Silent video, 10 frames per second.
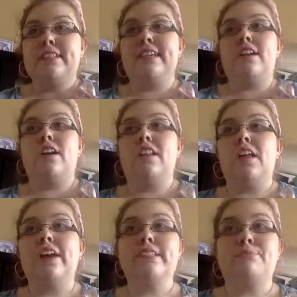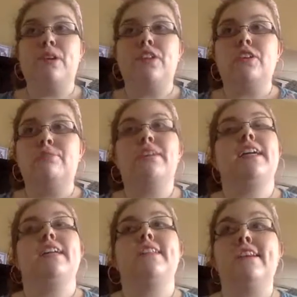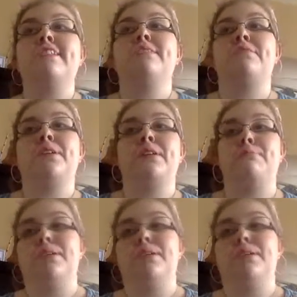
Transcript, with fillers: lot smaller than what I thought they were going to be. Oh my